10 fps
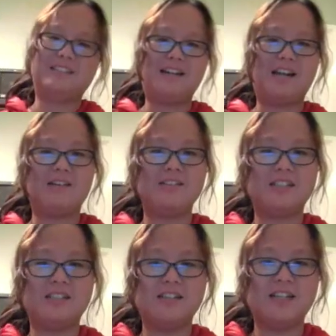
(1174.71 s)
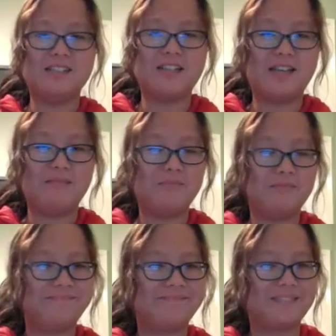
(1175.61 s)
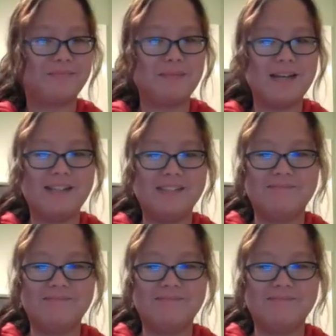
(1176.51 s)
All right. I'll see you next time. Bye.